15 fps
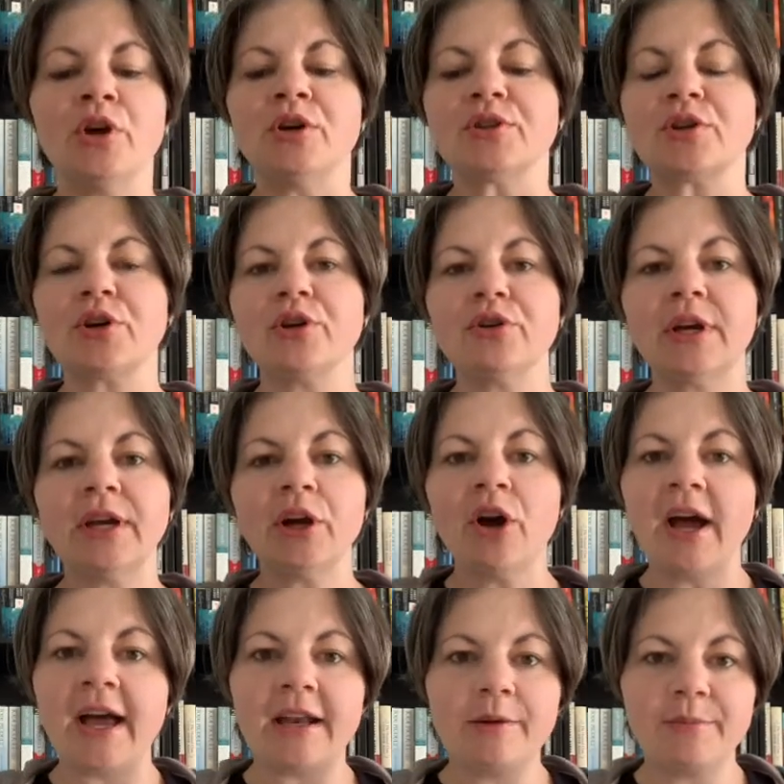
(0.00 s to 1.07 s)
So you can go
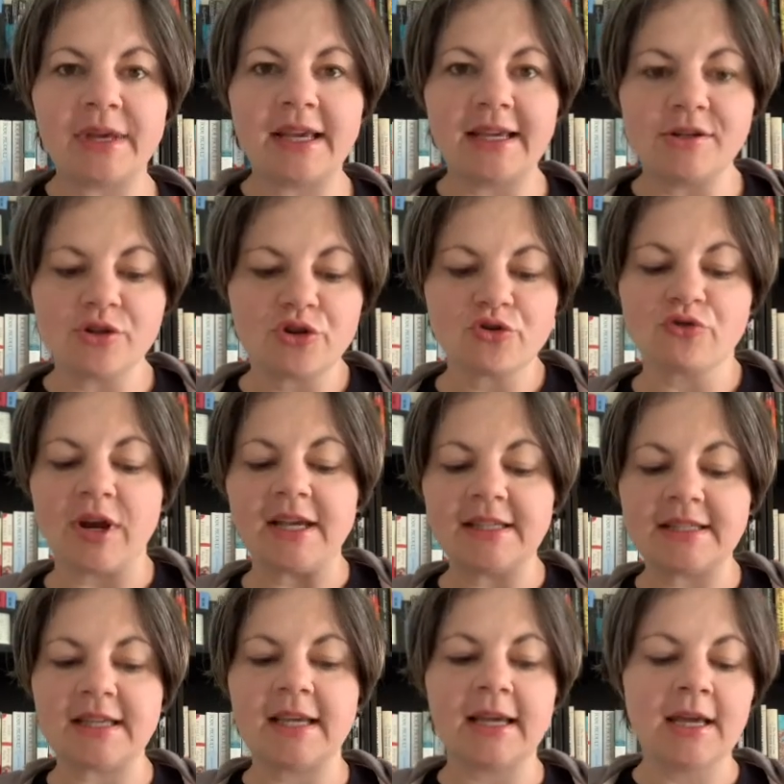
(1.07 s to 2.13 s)
ahead and begin
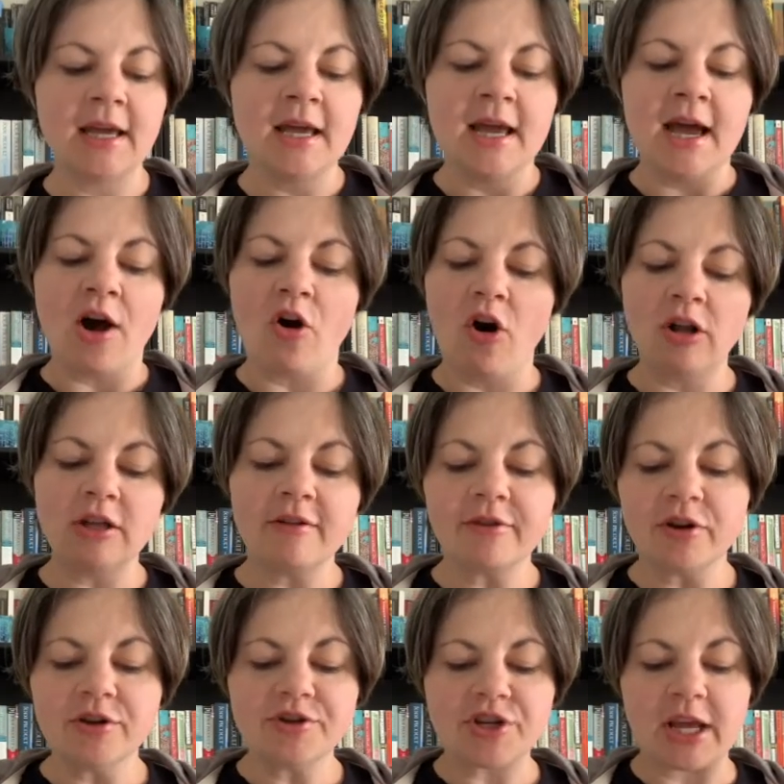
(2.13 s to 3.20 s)
tracing all of
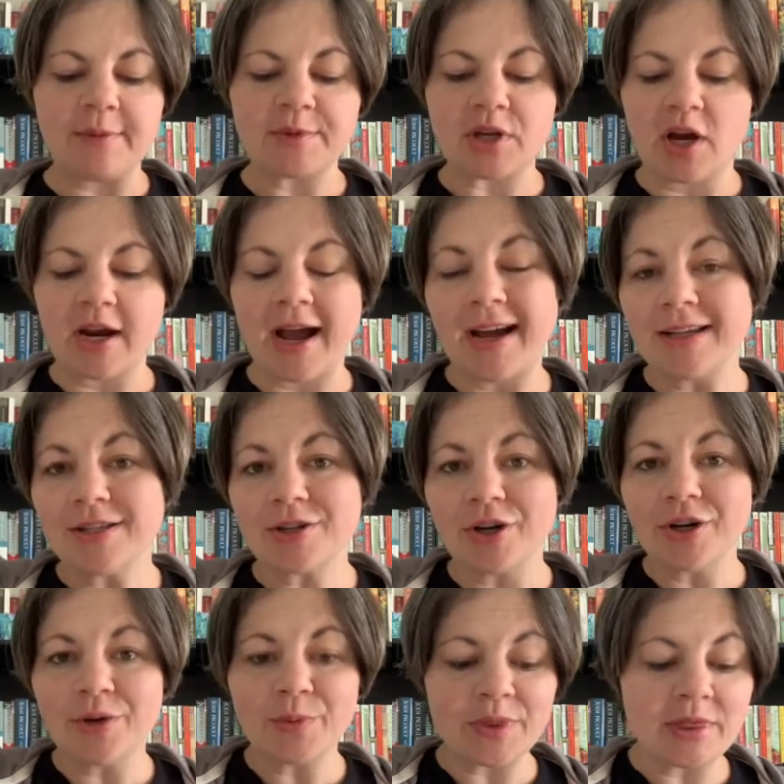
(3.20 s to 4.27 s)
your shapes on. I
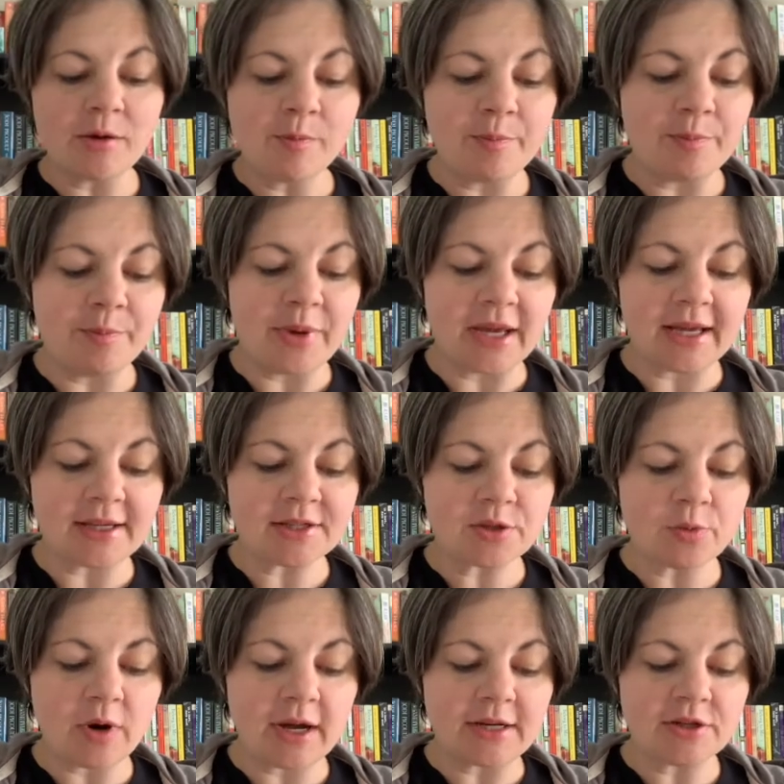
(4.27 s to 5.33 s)
started with the
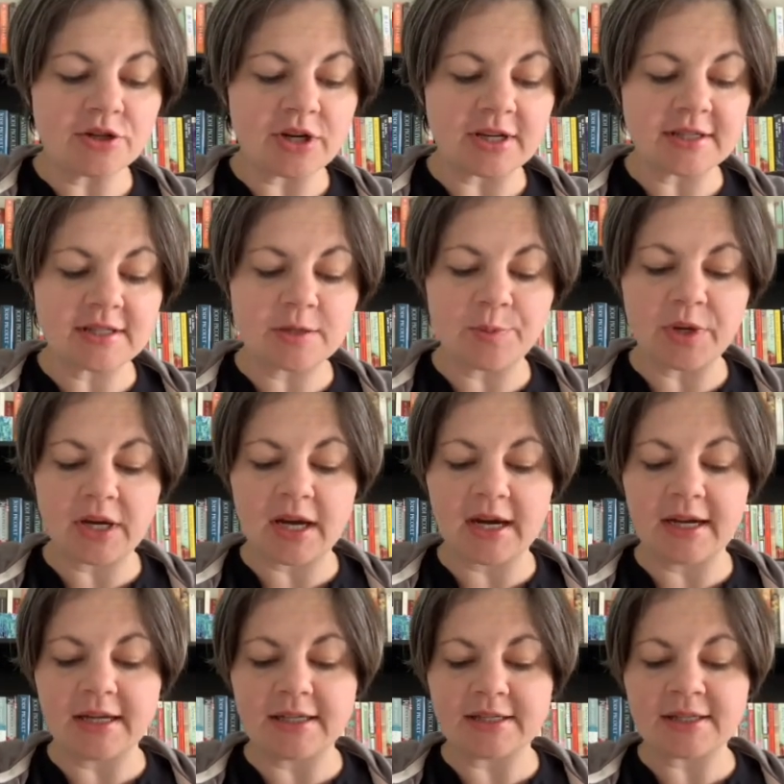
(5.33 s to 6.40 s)
biggest one just
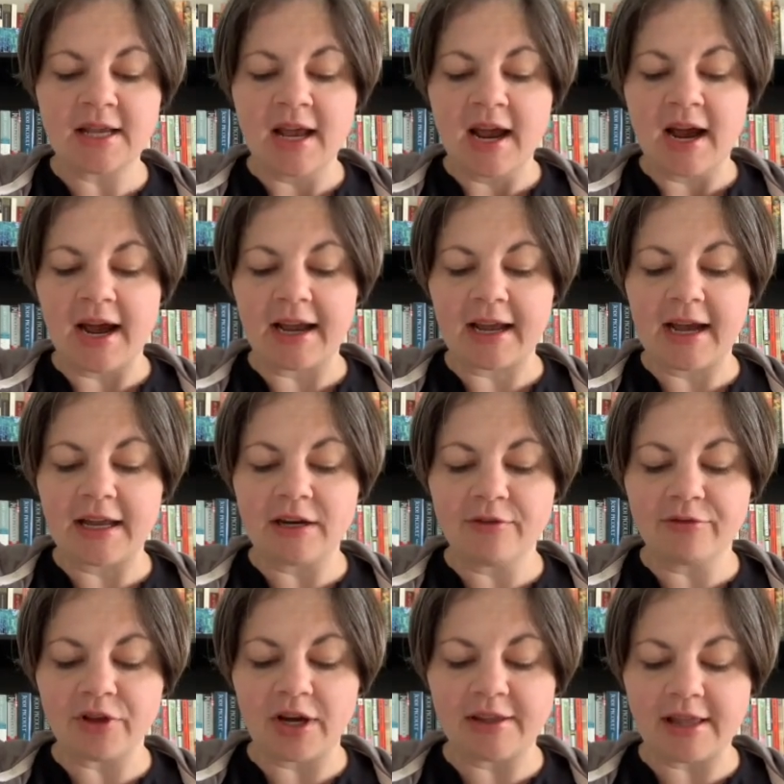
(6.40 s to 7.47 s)
because I kind
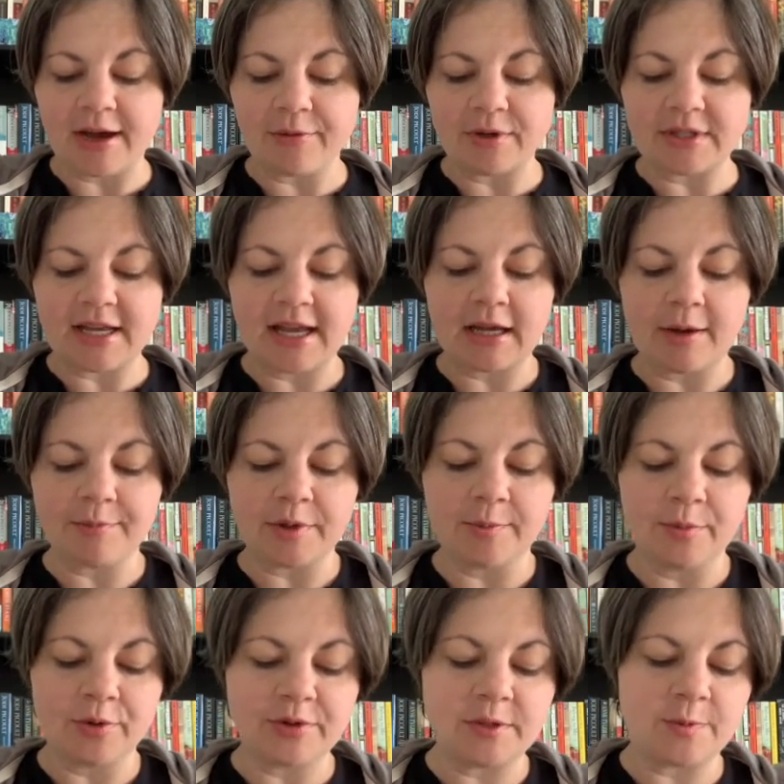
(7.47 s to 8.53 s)
of thought that would take up the
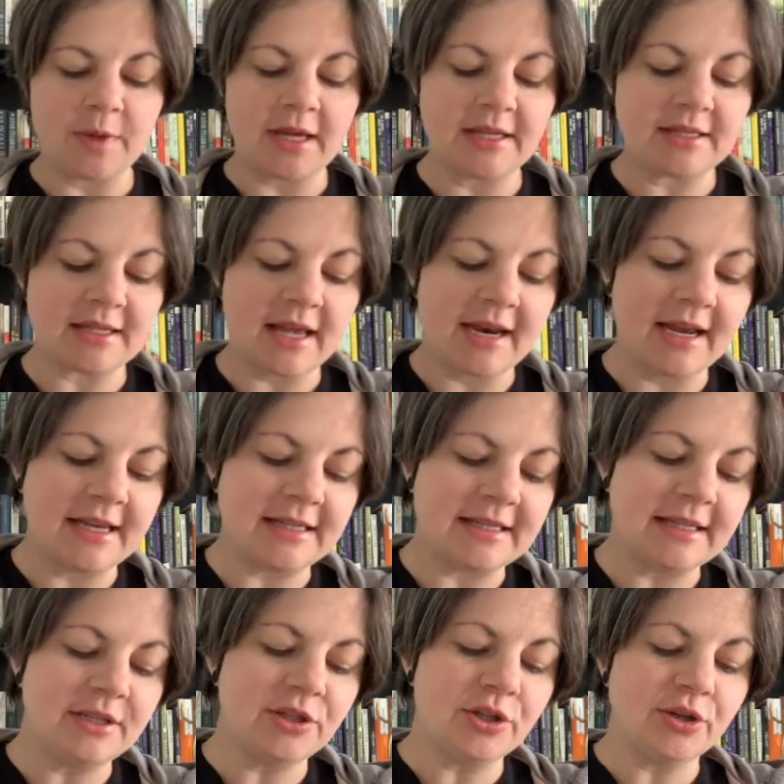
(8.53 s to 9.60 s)
most space, and I
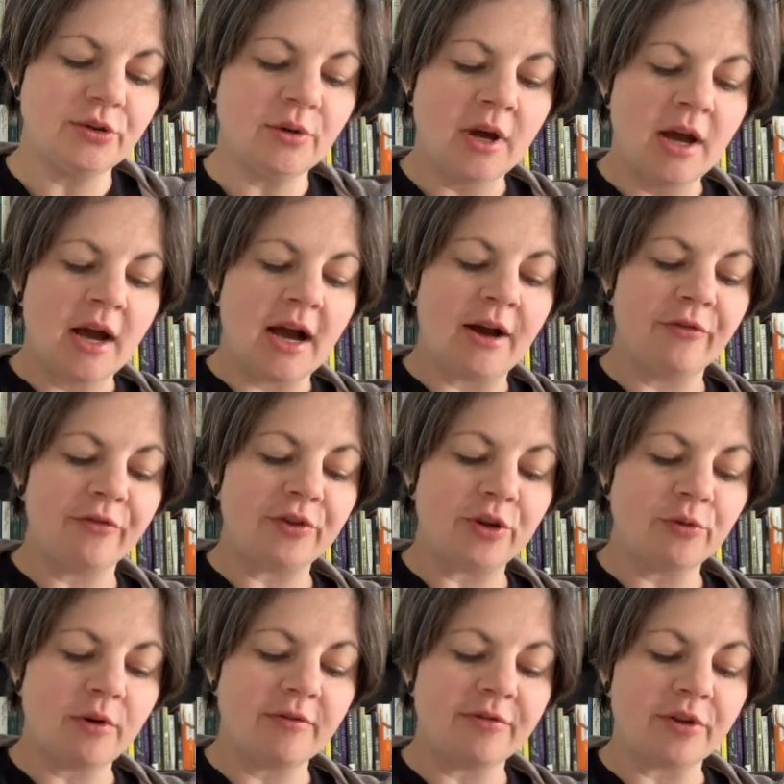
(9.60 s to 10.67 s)
did do a
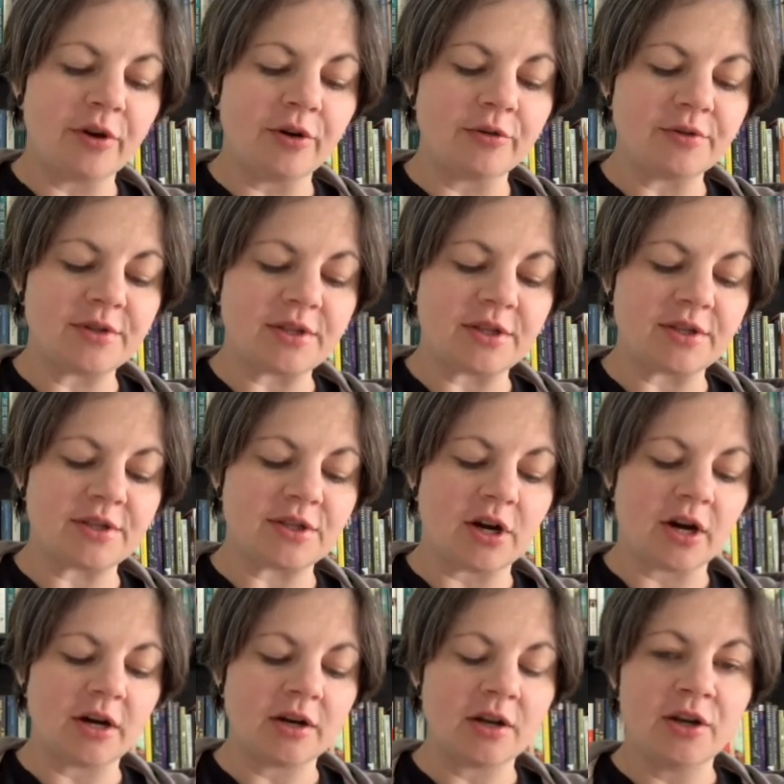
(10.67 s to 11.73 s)
few of those to
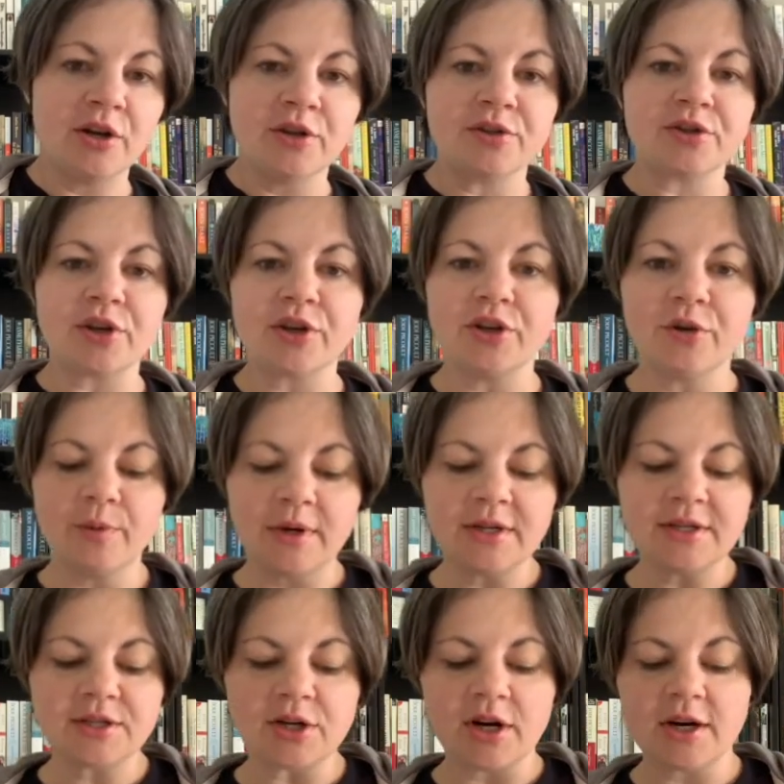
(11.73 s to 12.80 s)
start. So you'll
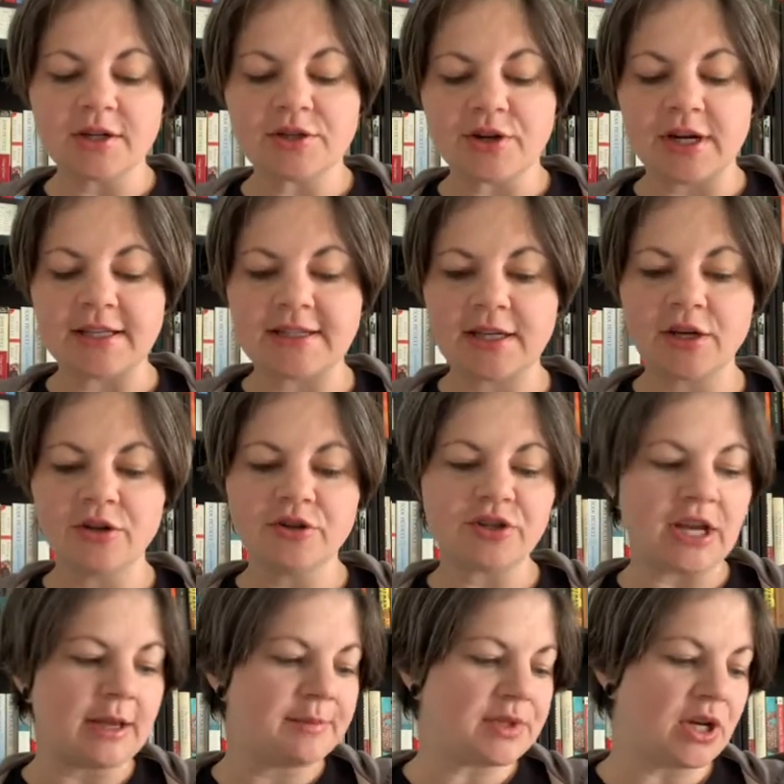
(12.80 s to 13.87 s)
want to start tracing your
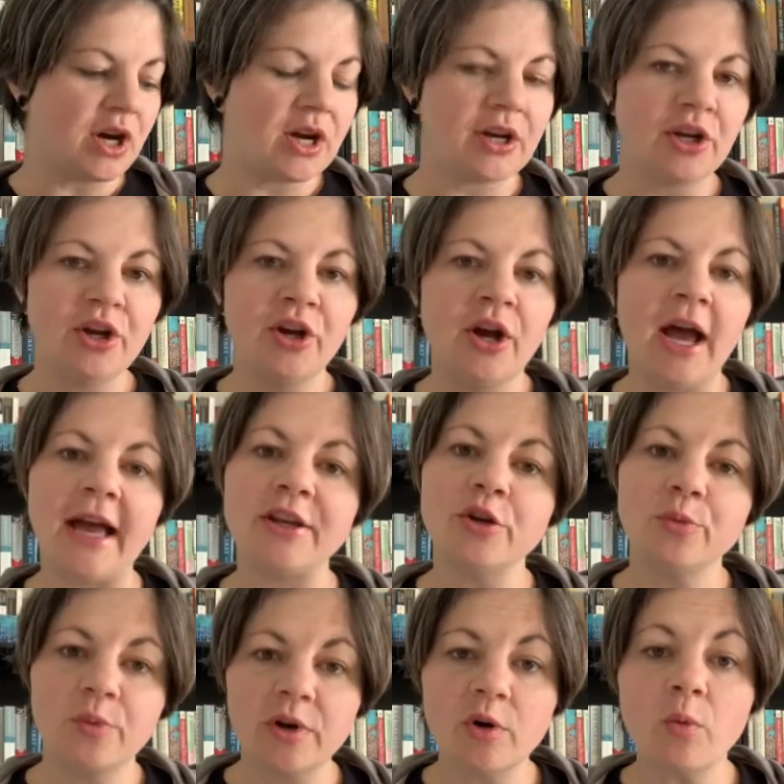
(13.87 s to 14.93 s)
shapes on, and
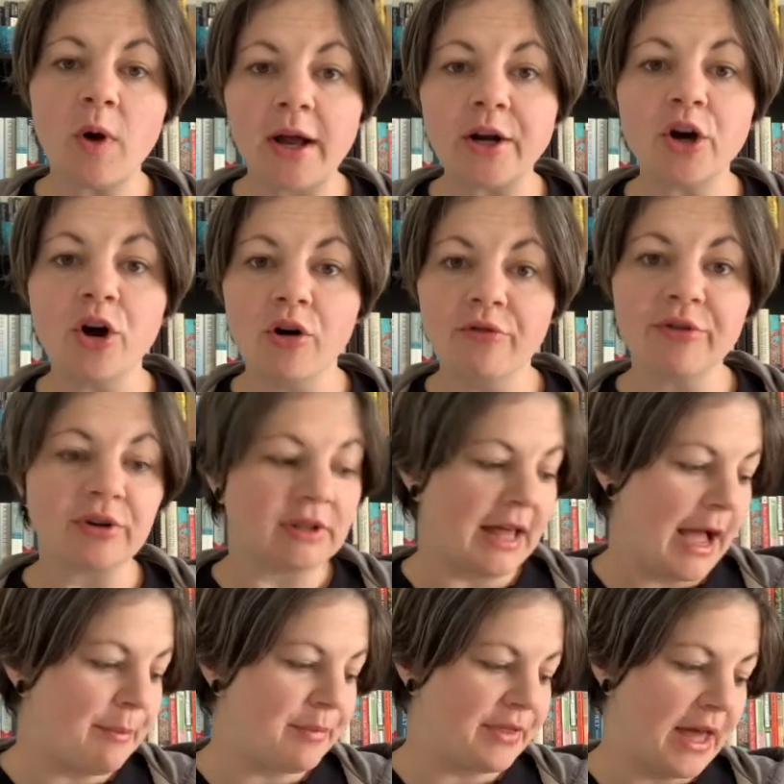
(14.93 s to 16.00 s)
you will want to
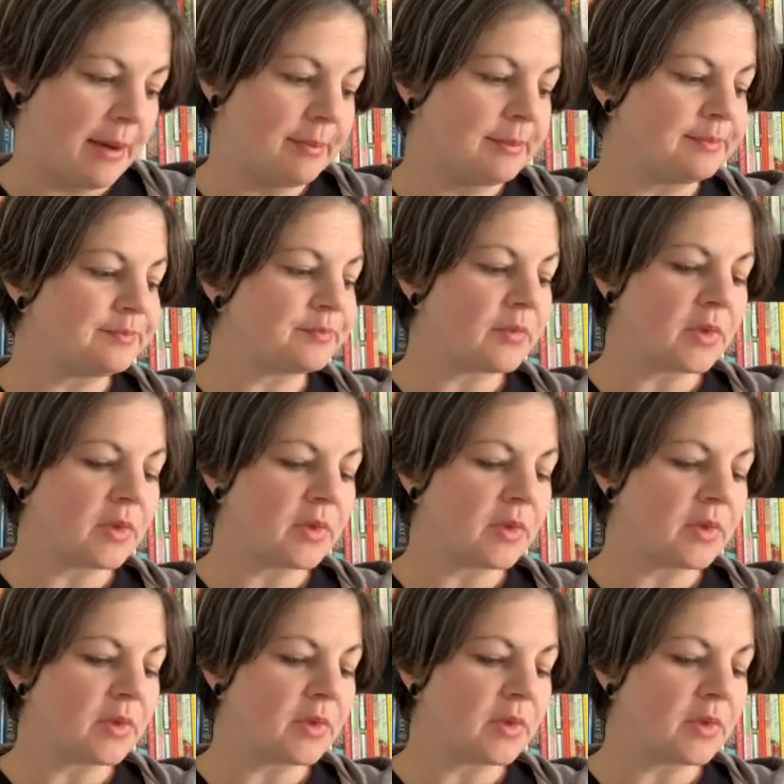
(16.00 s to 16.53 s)
overlap them.